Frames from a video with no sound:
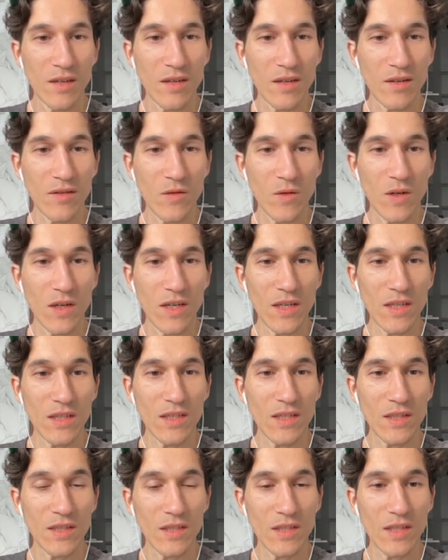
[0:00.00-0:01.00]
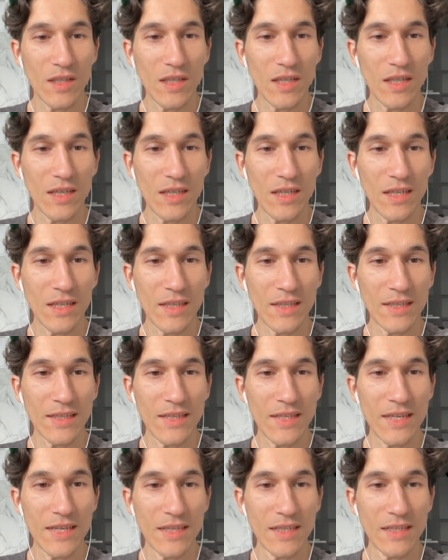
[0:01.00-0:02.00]
Right.
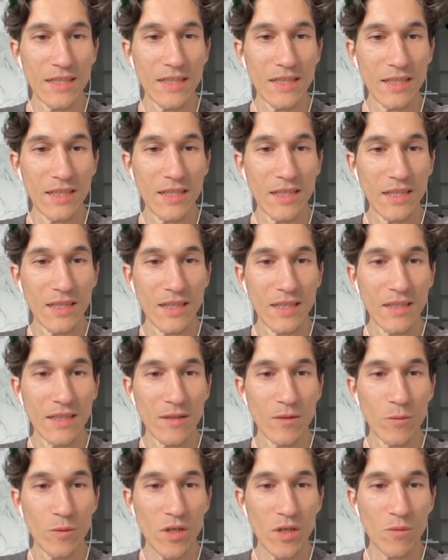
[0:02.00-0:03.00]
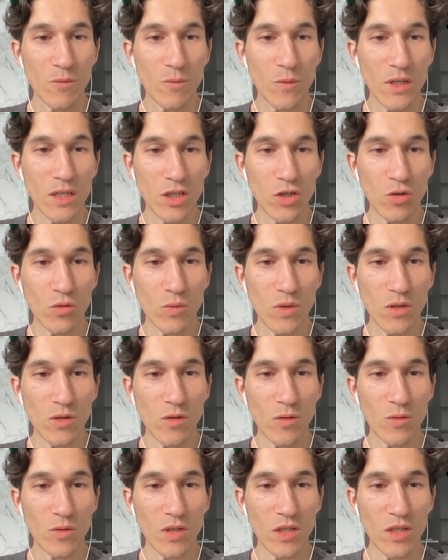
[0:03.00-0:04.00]
And uh, where, where should we
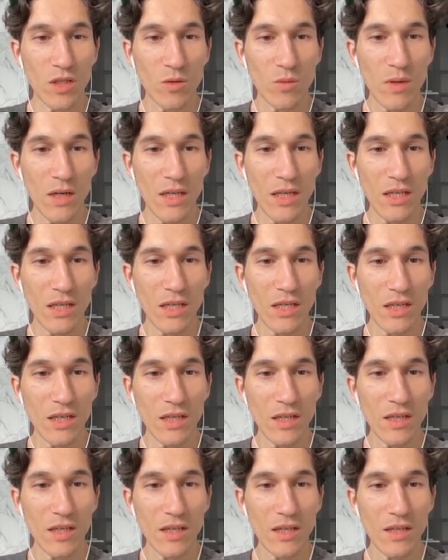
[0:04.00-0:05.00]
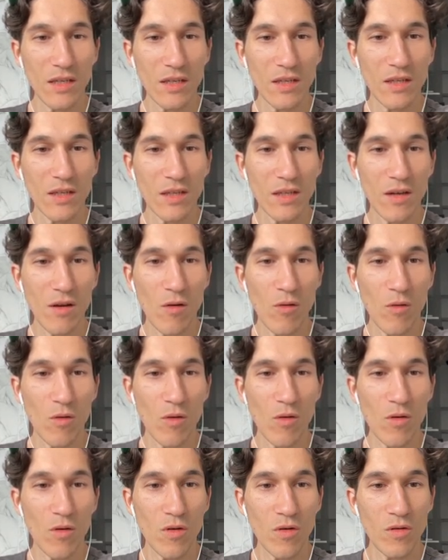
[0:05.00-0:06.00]
go? This way
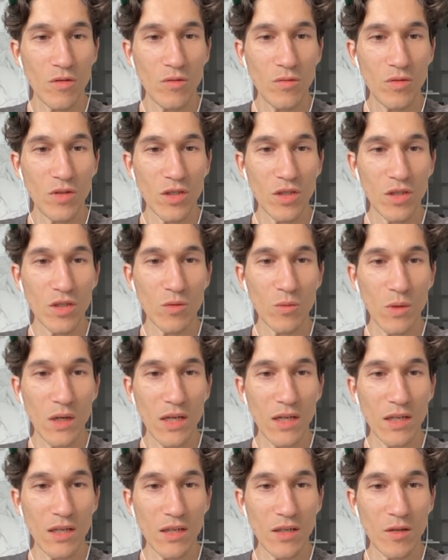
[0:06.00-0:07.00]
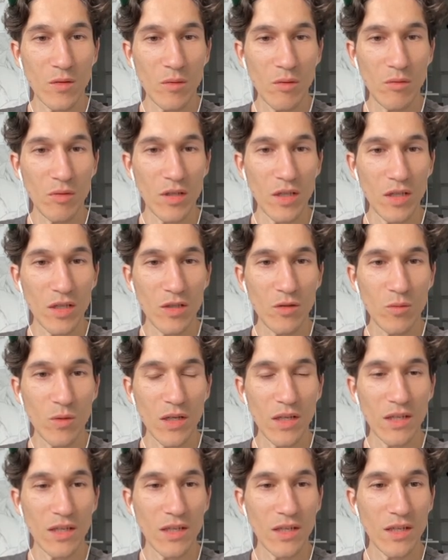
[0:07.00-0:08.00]
or this way? Maybe this
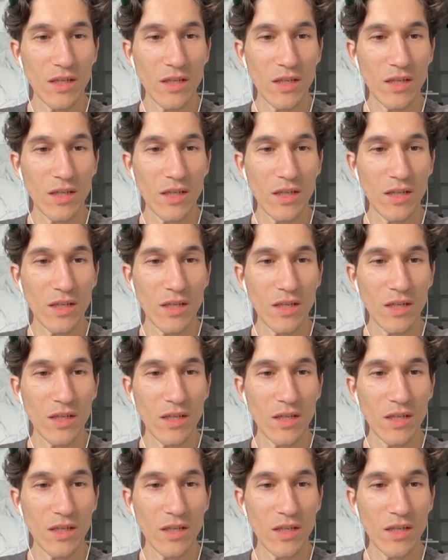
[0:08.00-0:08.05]
way.